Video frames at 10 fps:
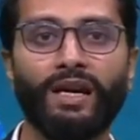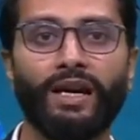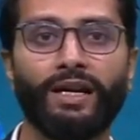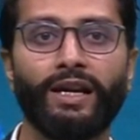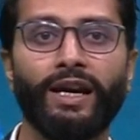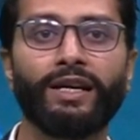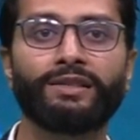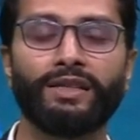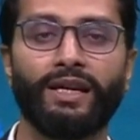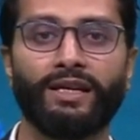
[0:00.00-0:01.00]
It
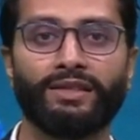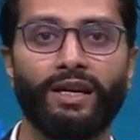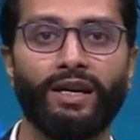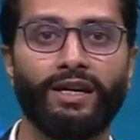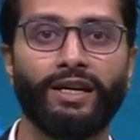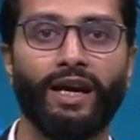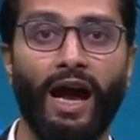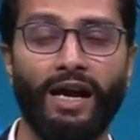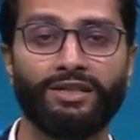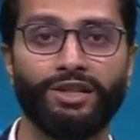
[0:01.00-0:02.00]
aids in accelerating
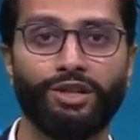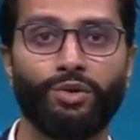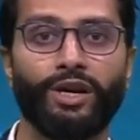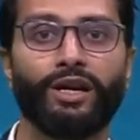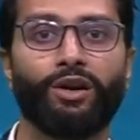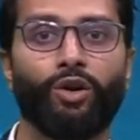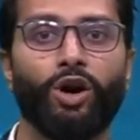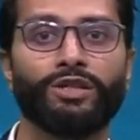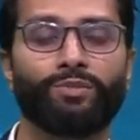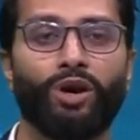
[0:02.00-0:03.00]
and securing
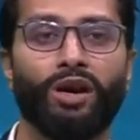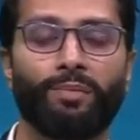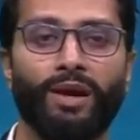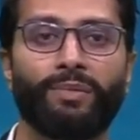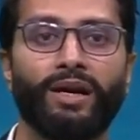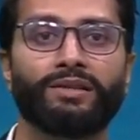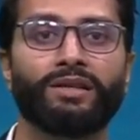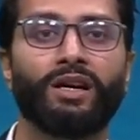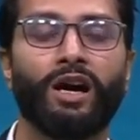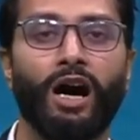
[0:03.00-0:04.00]
cross-border payments
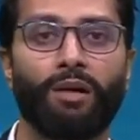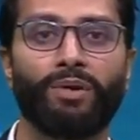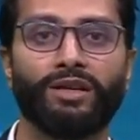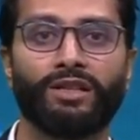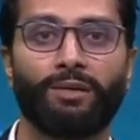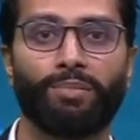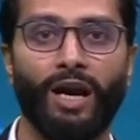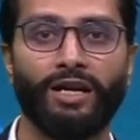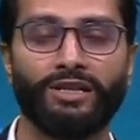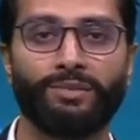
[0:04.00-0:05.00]
among the
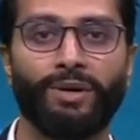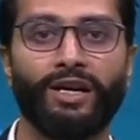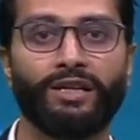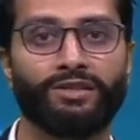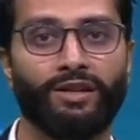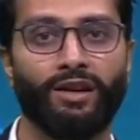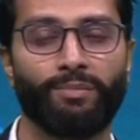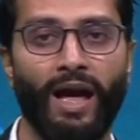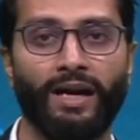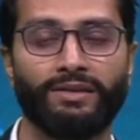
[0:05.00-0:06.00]
participating central
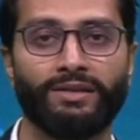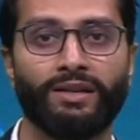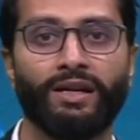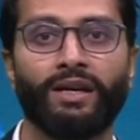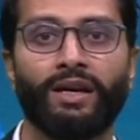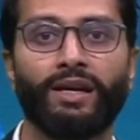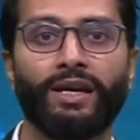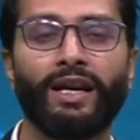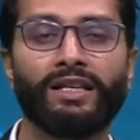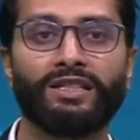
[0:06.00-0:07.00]
banks.
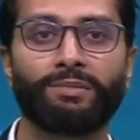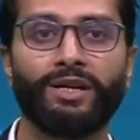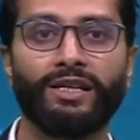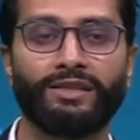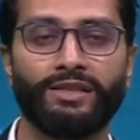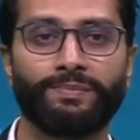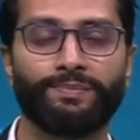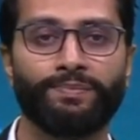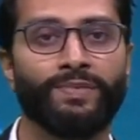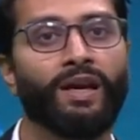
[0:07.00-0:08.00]
Retail CBDC.
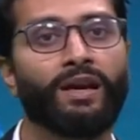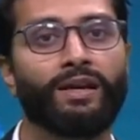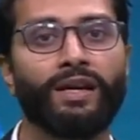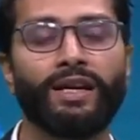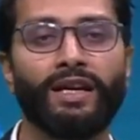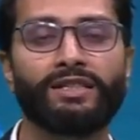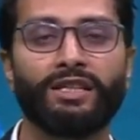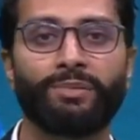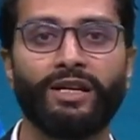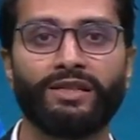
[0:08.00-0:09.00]
Retail
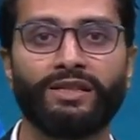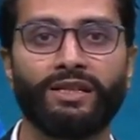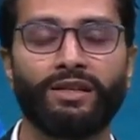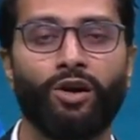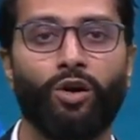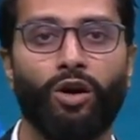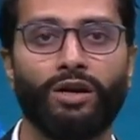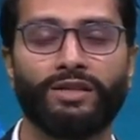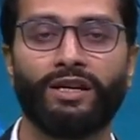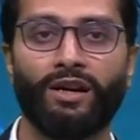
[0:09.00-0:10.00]
CBDC
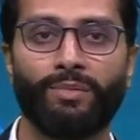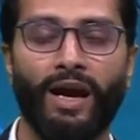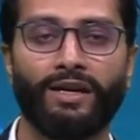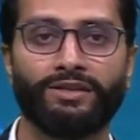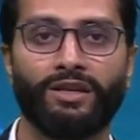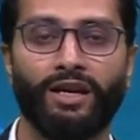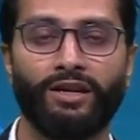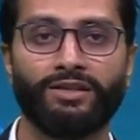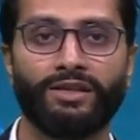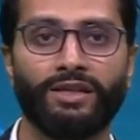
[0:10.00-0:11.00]
or central bank digital
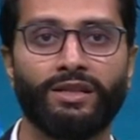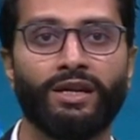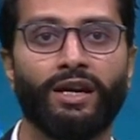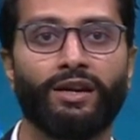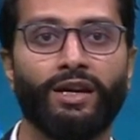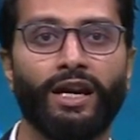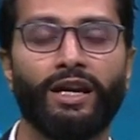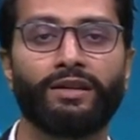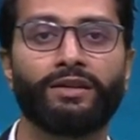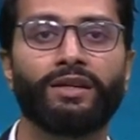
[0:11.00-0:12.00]
currency in
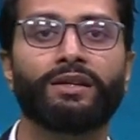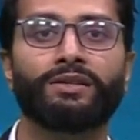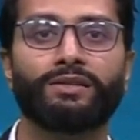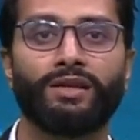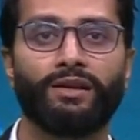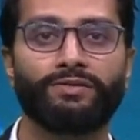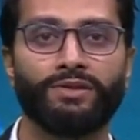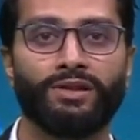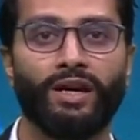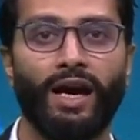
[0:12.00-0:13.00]
retail
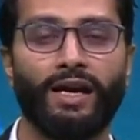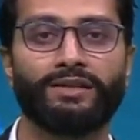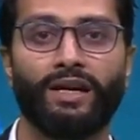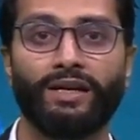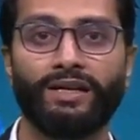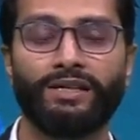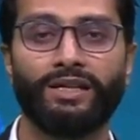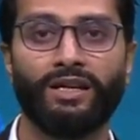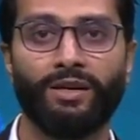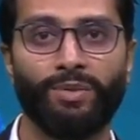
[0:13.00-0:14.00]
serves as a
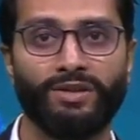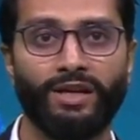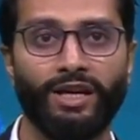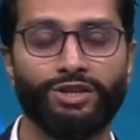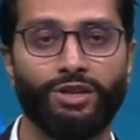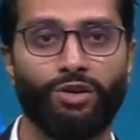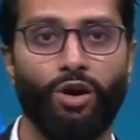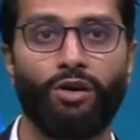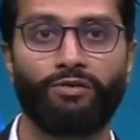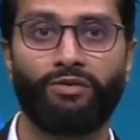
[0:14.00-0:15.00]
digital representation
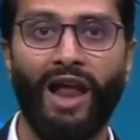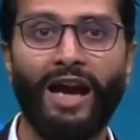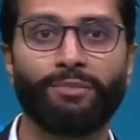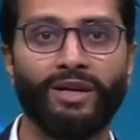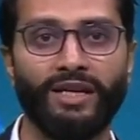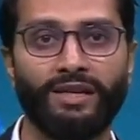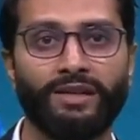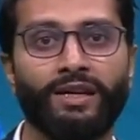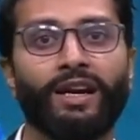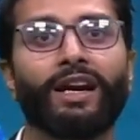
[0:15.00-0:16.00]
of fiat money
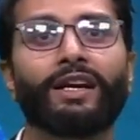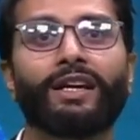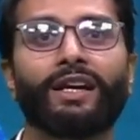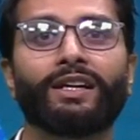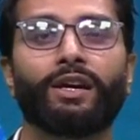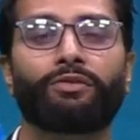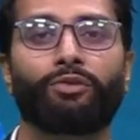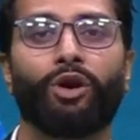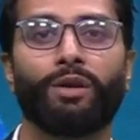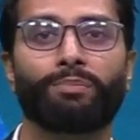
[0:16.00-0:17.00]
intended
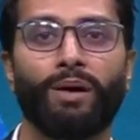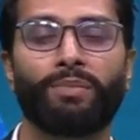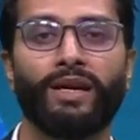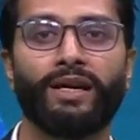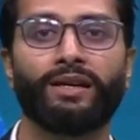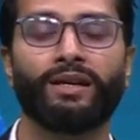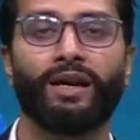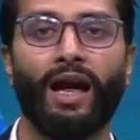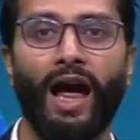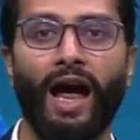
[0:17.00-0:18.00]
for public
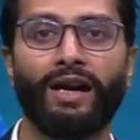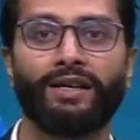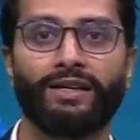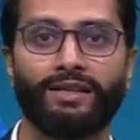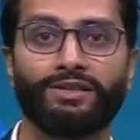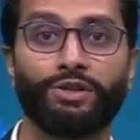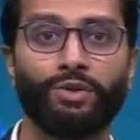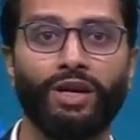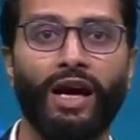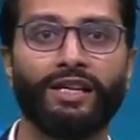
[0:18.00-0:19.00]
and is
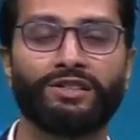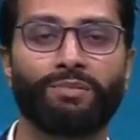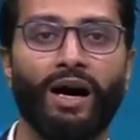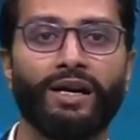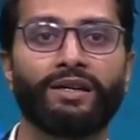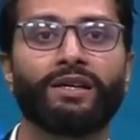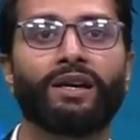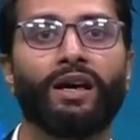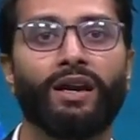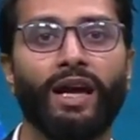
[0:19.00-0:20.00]
utilized by
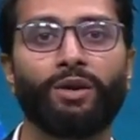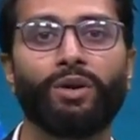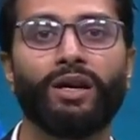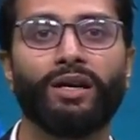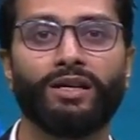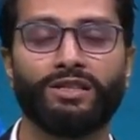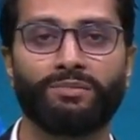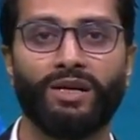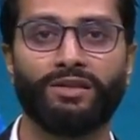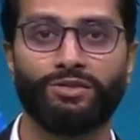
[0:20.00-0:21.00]
regular
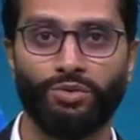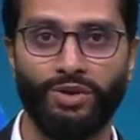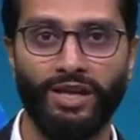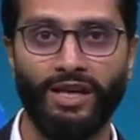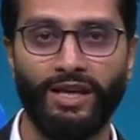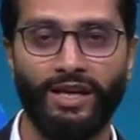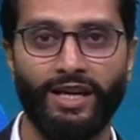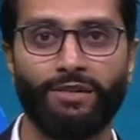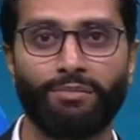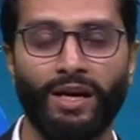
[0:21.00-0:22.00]
customers to deal
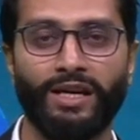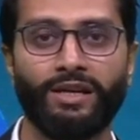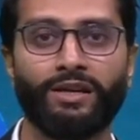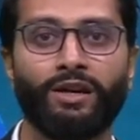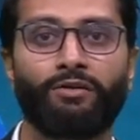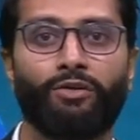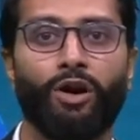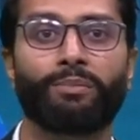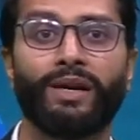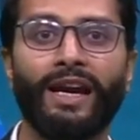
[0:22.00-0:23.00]
in money
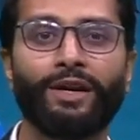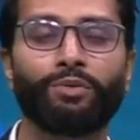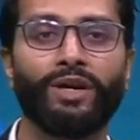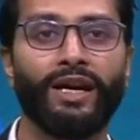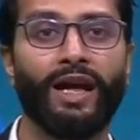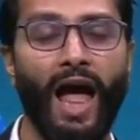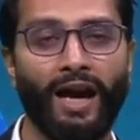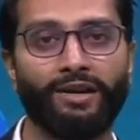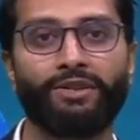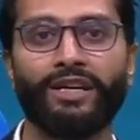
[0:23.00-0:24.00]
from day-to-day
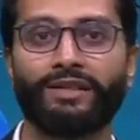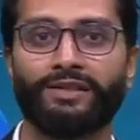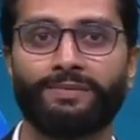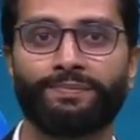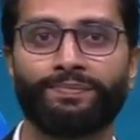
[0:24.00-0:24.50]
activities.